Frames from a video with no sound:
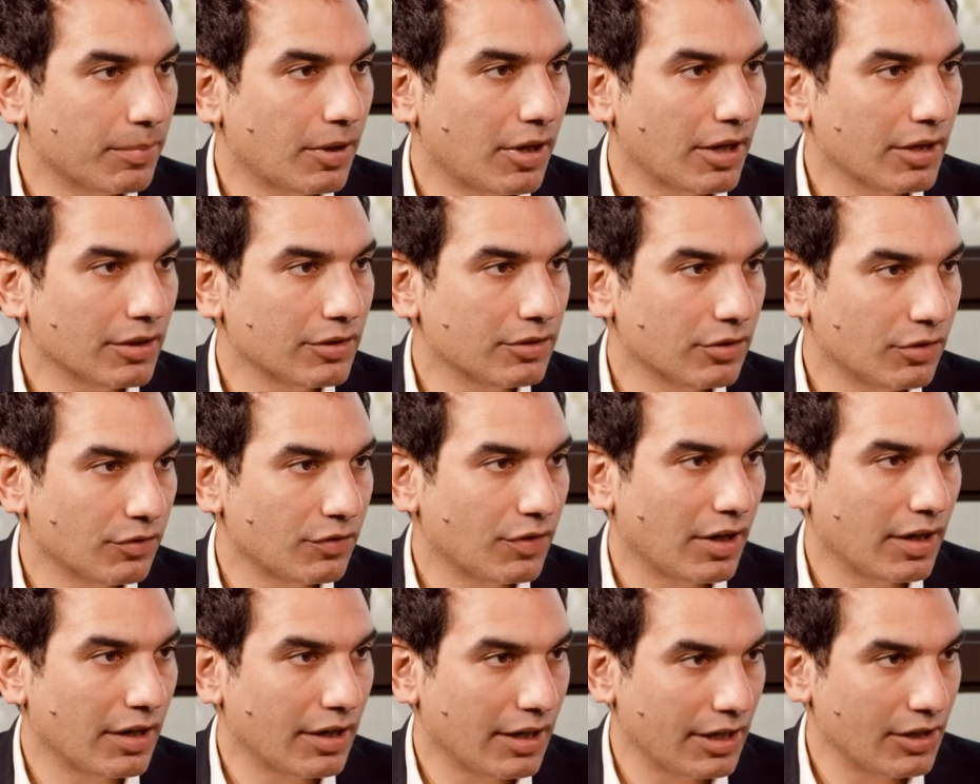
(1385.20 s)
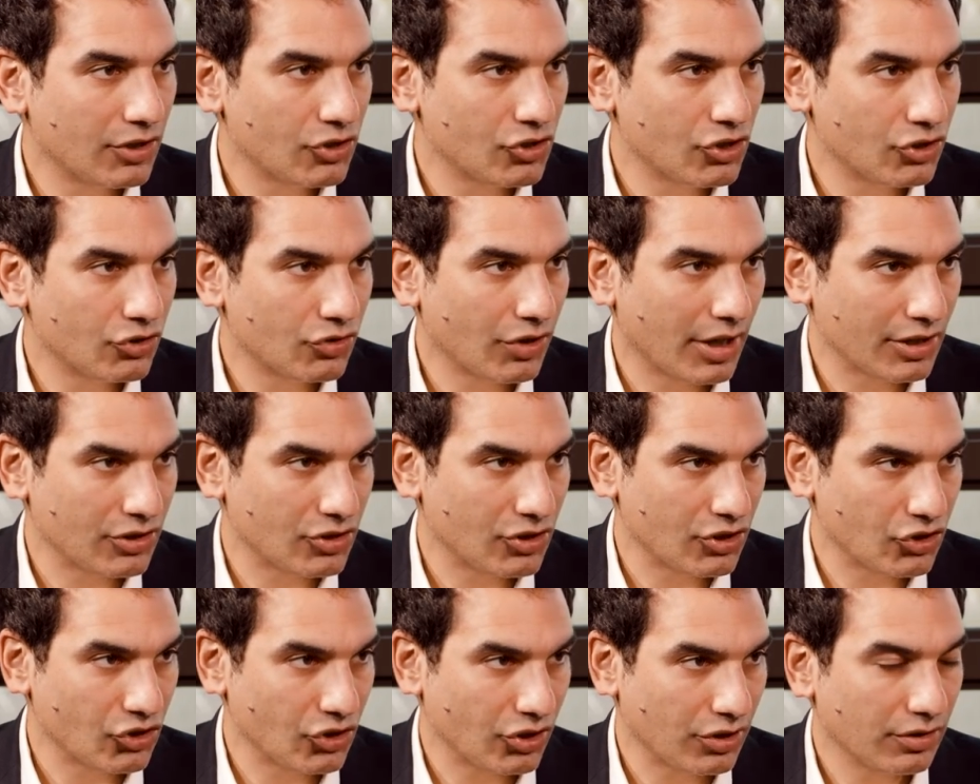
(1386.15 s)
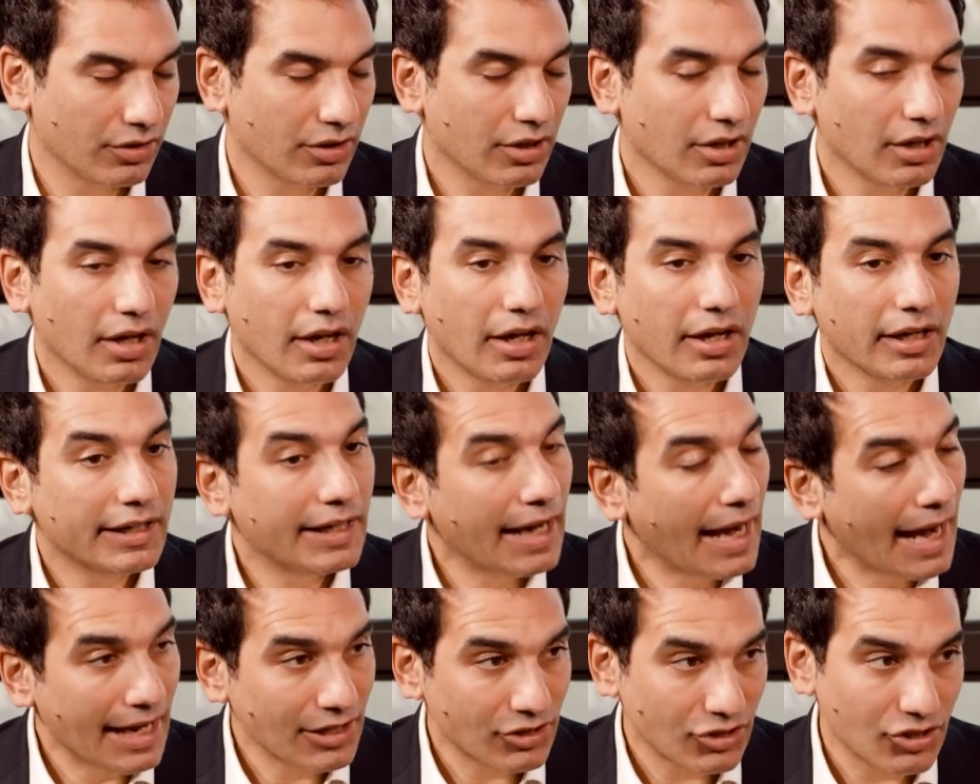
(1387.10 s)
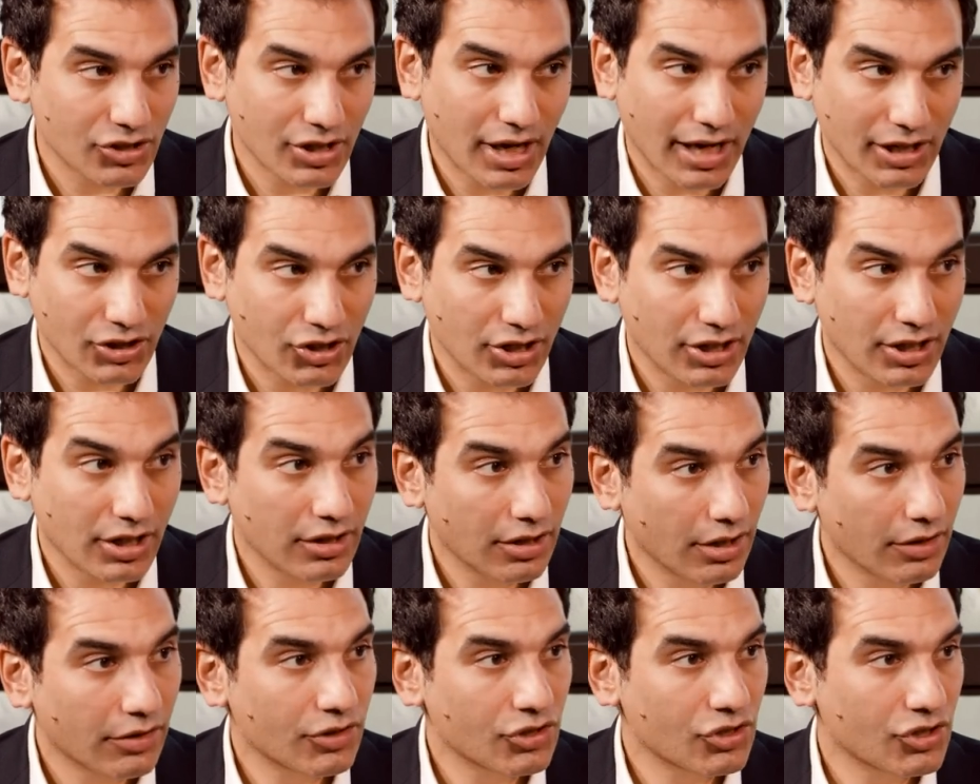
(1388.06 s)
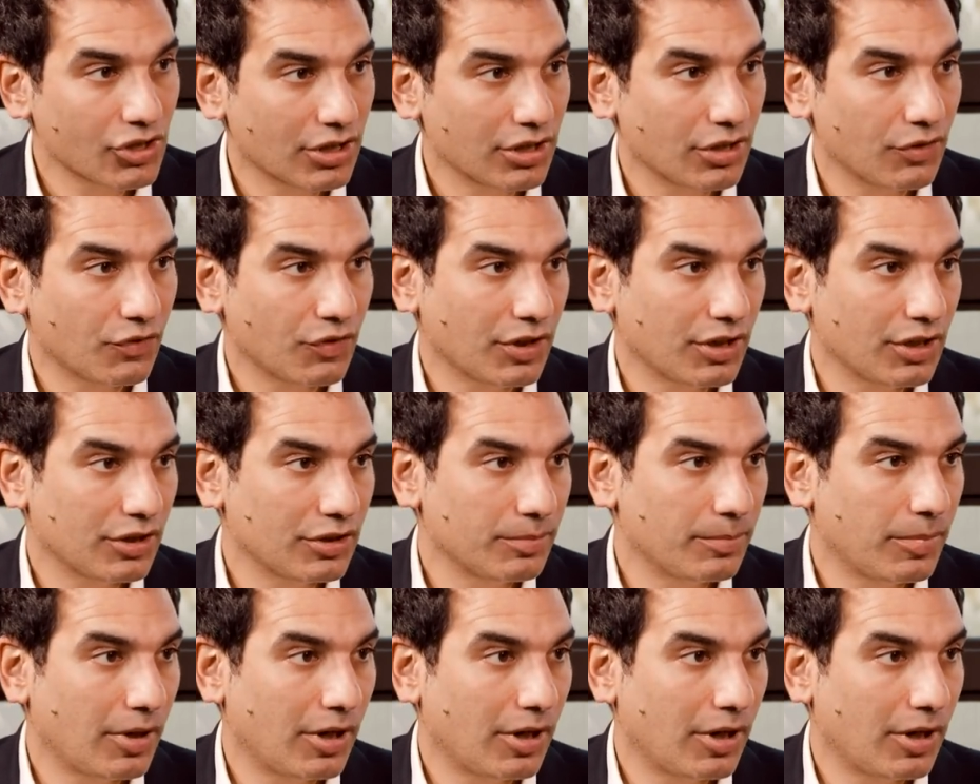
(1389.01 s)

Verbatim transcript: part of our energy transition. Gas is actually another significant